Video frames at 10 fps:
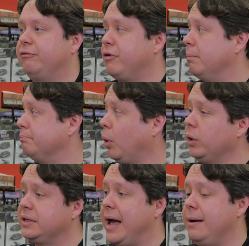from
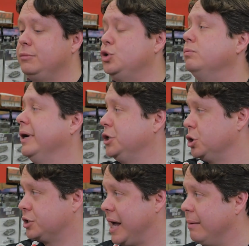board game to
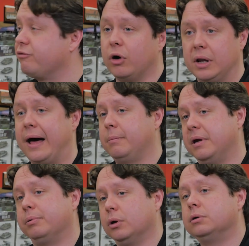miniatures game for a lot of
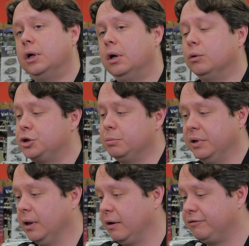people, which would be
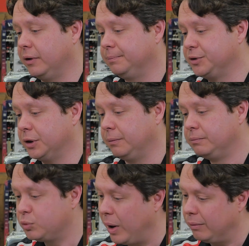a lot of fun.
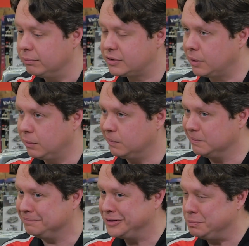So
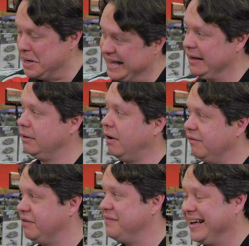speaking
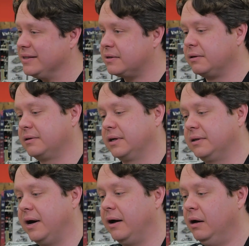of events and things like
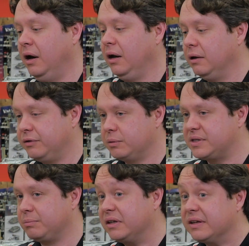that, if there was
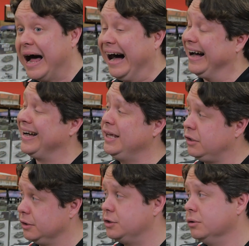something that I
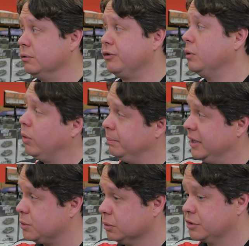could do for the
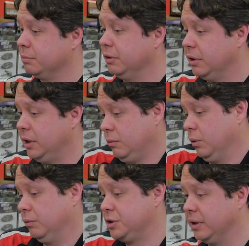one-page rules community,
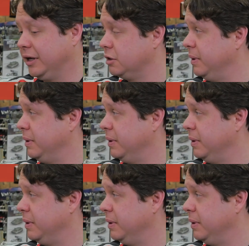what would you like it to